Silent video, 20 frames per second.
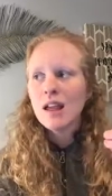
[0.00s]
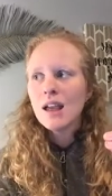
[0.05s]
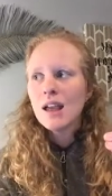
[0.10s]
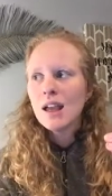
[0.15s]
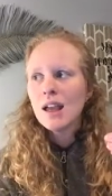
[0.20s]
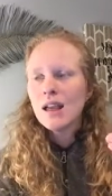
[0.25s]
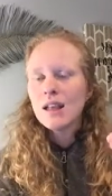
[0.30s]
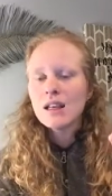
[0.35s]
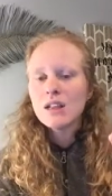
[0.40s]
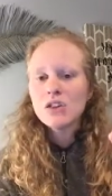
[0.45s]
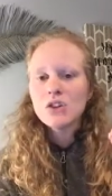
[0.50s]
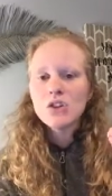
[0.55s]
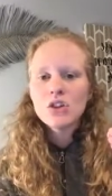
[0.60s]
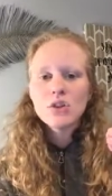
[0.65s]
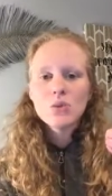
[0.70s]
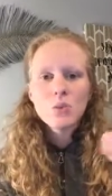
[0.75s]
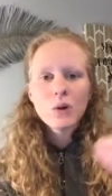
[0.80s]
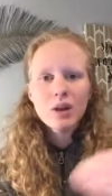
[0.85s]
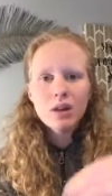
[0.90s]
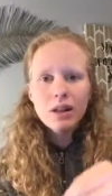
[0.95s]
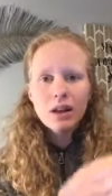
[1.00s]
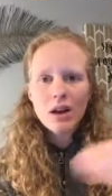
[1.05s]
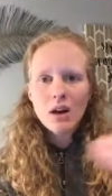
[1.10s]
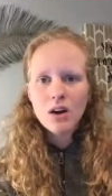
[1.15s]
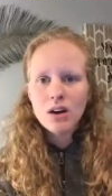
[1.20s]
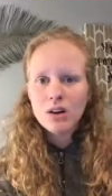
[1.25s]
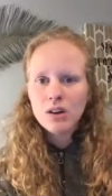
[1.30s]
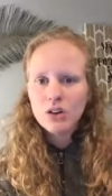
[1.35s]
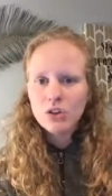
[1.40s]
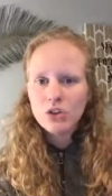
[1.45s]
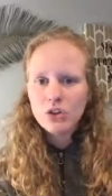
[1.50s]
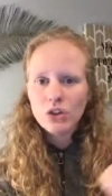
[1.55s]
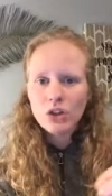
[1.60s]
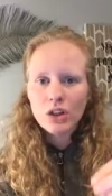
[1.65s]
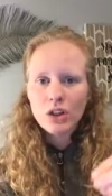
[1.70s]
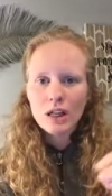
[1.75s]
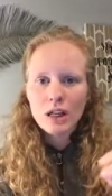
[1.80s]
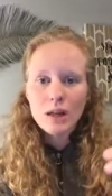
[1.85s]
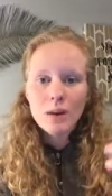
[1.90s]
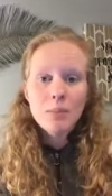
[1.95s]
And it's just where they are in their
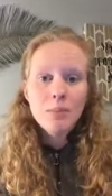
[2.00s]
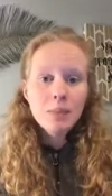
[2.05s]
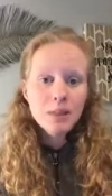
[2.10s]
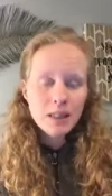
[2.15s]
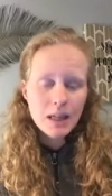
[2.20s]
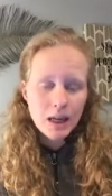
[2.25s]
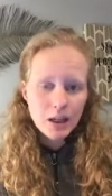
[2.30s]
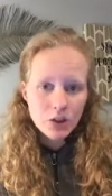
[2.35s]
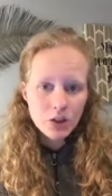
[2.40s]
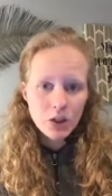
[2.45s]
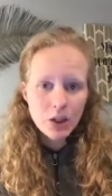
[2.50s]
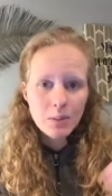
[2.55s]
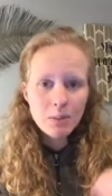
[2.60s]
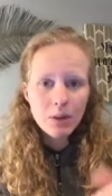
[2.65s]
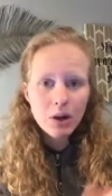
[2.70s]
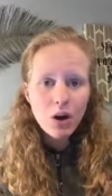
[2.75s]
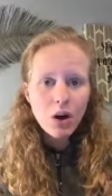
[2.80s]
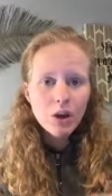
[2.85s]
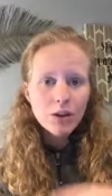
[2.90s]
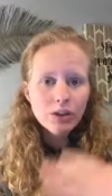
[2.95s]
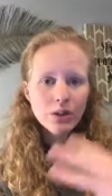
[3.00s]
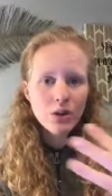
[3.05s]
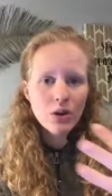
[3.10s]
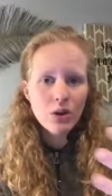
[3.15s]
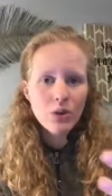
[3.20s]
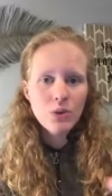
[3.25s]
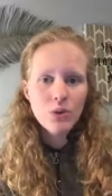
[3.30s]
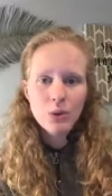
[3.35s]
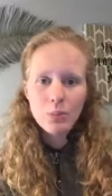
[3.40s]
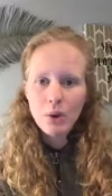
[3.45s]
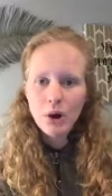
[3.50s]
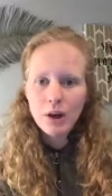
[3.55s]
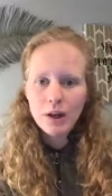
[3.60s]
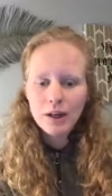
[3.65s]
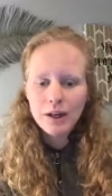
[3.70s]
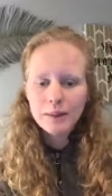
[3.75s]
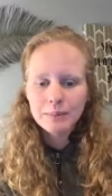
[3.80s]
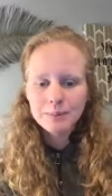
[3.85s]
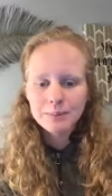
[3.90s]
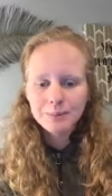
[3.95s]
journey, potentially, but also their body.